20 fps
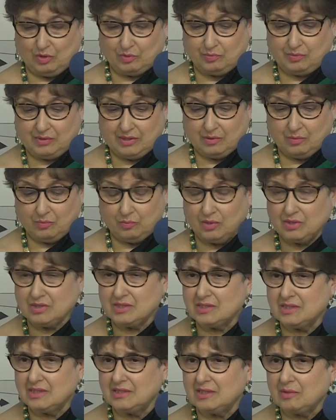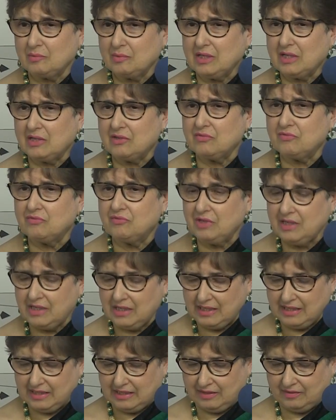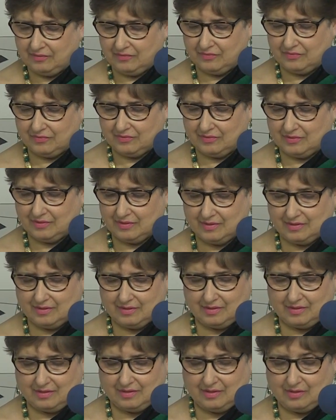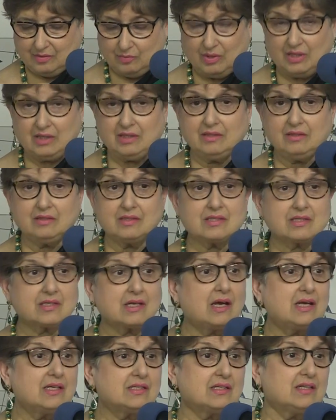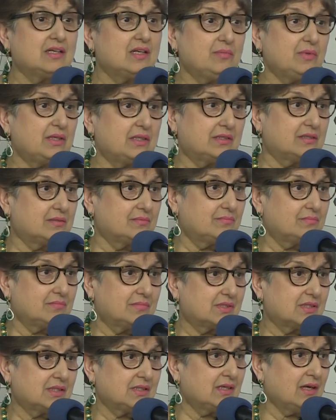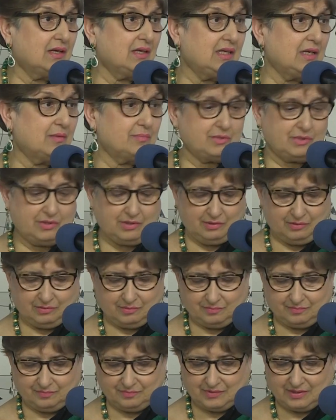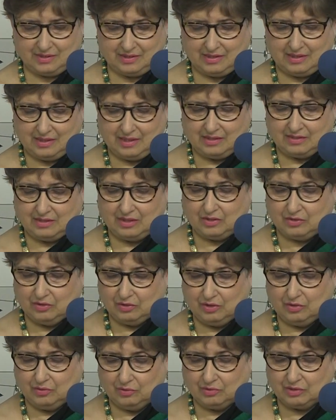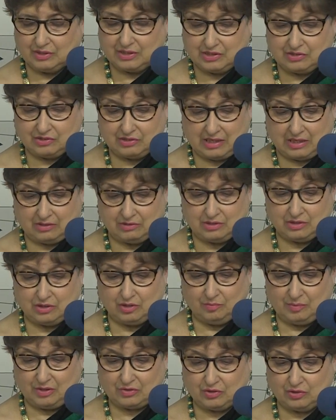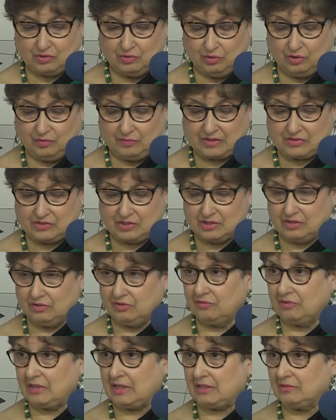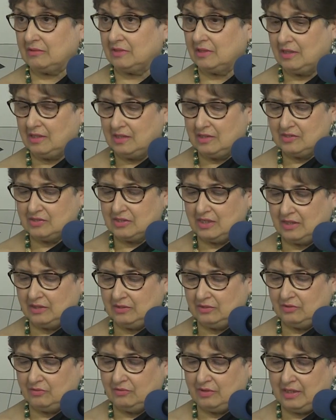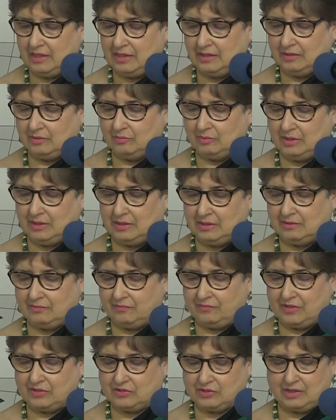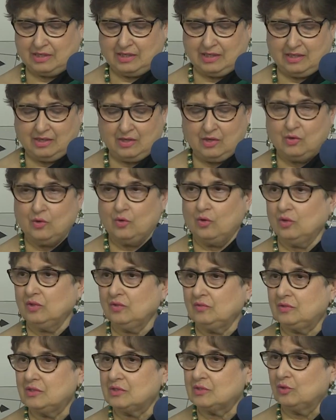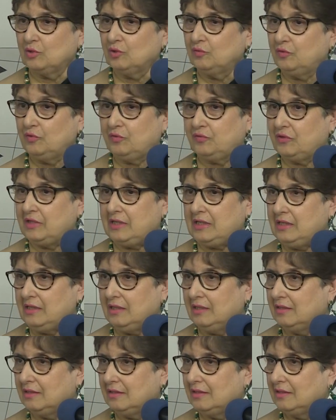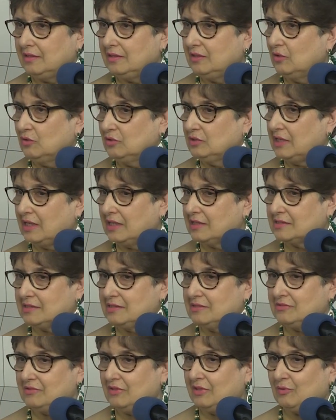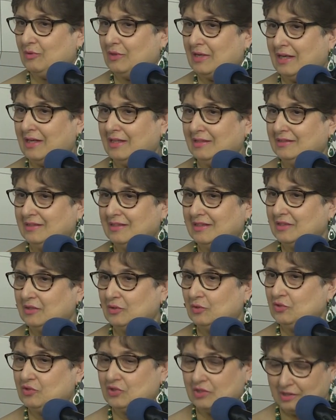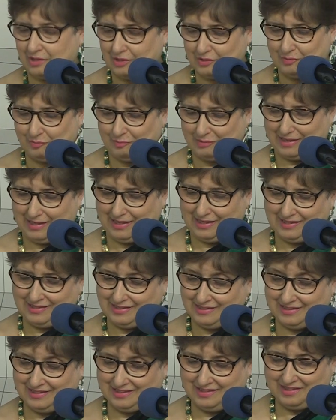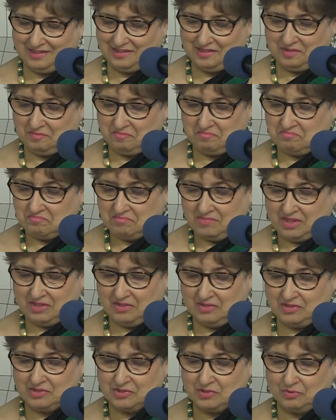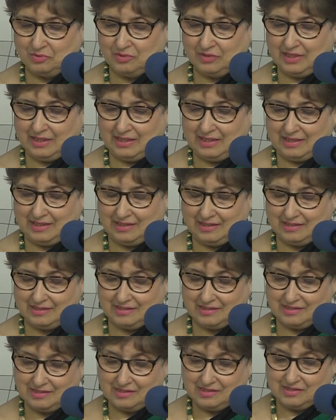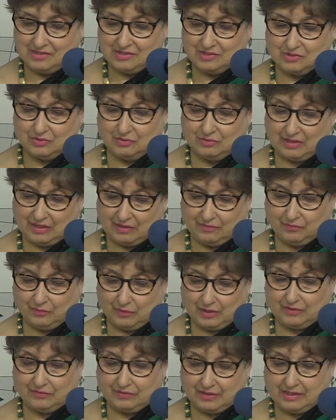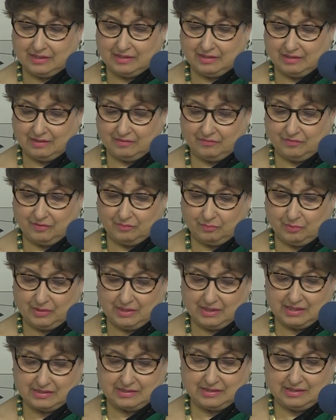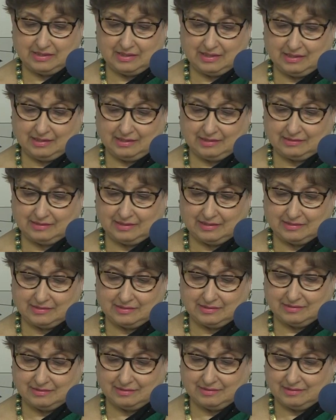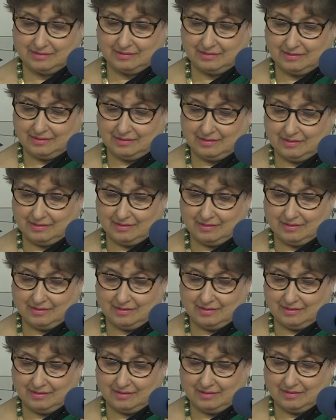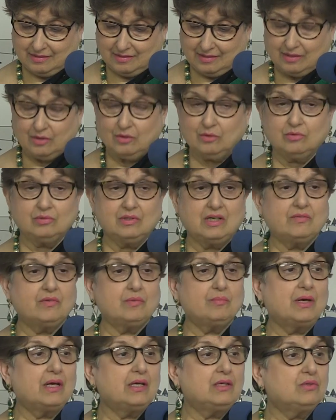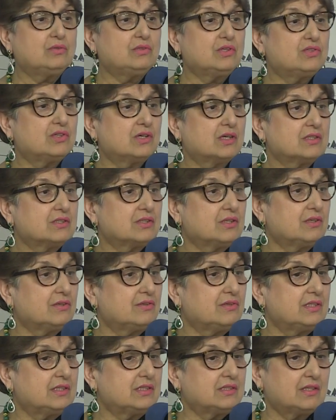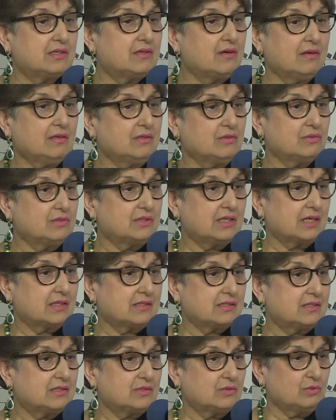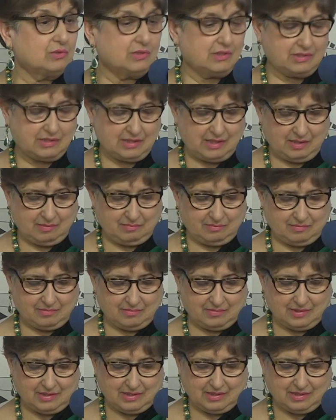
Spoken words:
What is it that we can really give? Well, the sky's the limit. It's entirely up to you. The good Lord has showered so much on all of us. Just look around. Sun, the rain, the wind, the fresh air, all of this, all for free. No taxes required, no charge made. You know, it's all there. So therefore, I think if we're getting it like that, oh, never mind who the Chancellor is, there are no taxes all the same.